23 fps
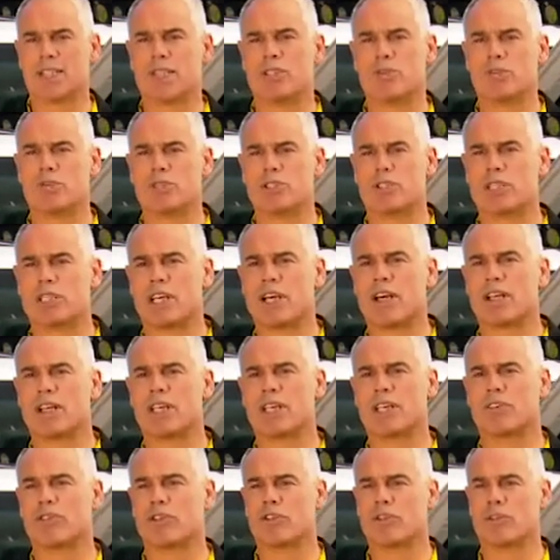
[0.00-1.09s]
which is going to
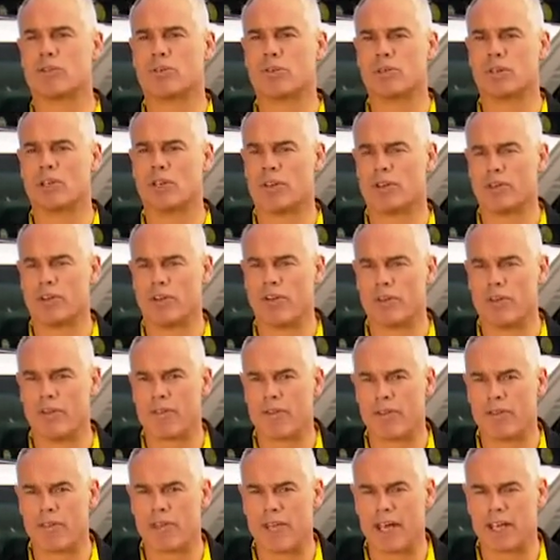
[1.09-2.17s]
give you
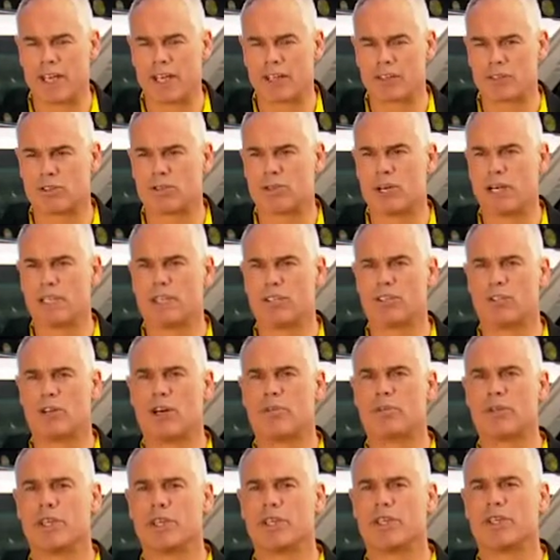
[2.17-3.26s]
that extra run
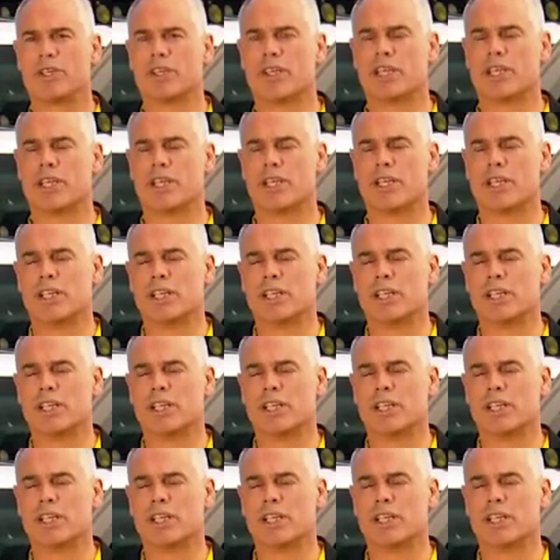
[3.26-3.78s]
time that you need.